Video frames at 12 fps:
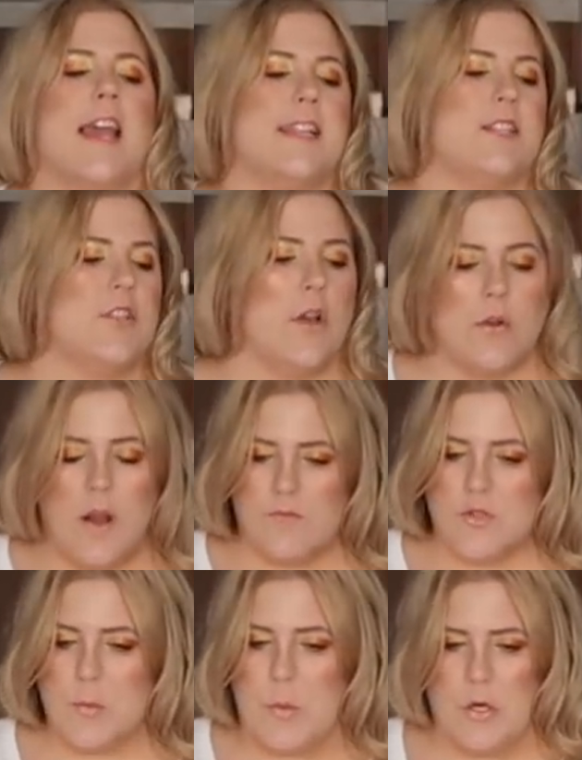It's so
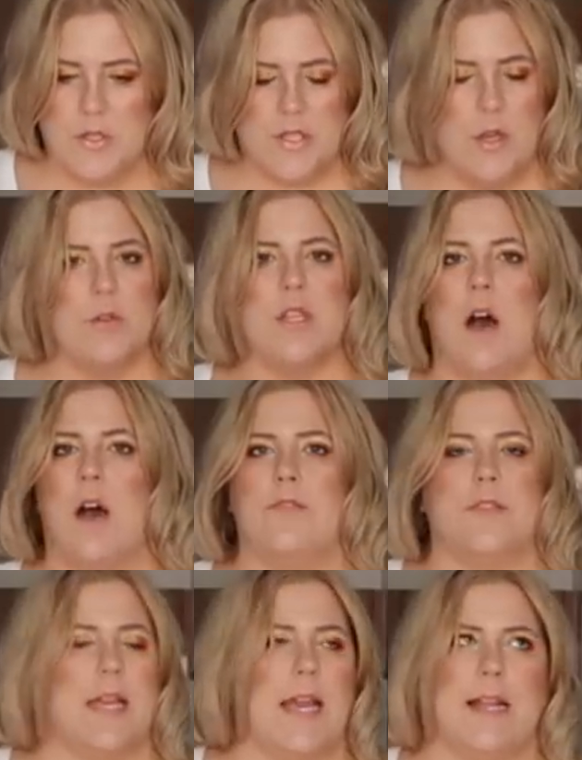comfortable, so
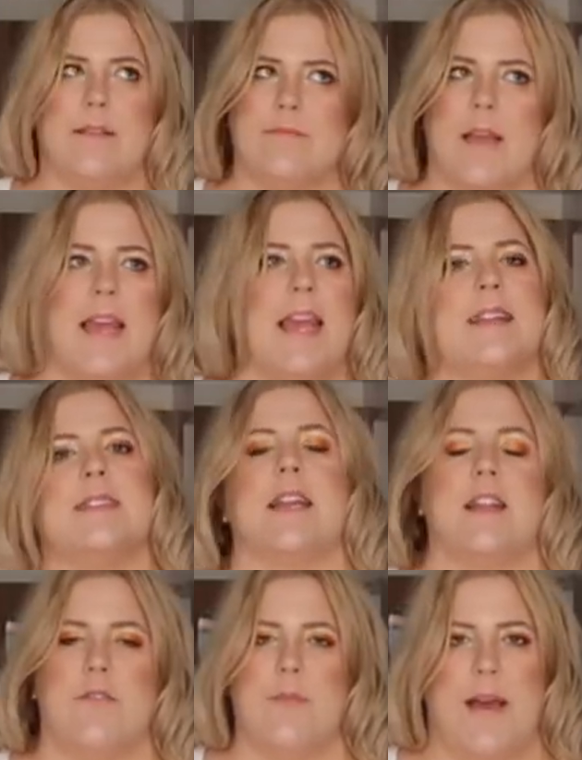soft. I can't
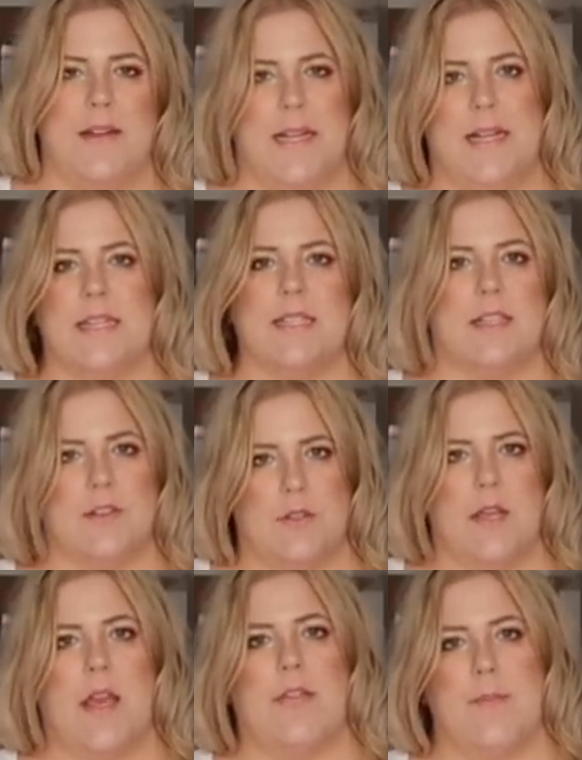say enough about it. It's
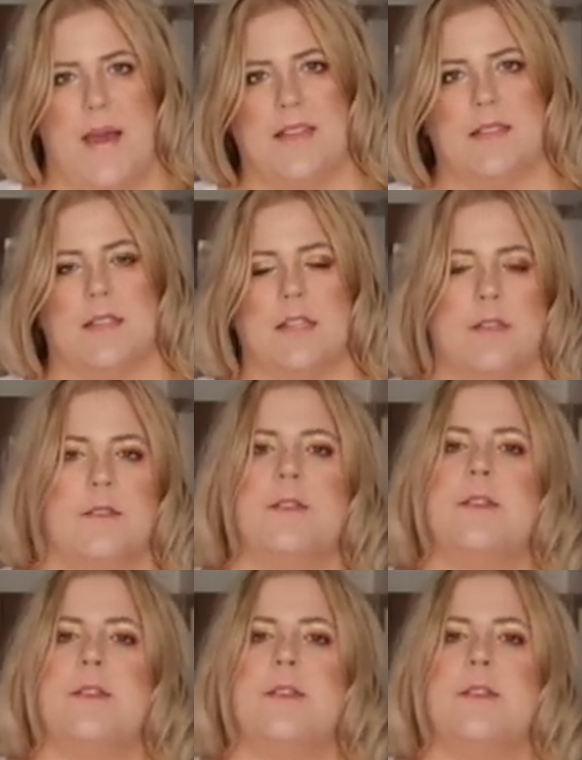literally the best.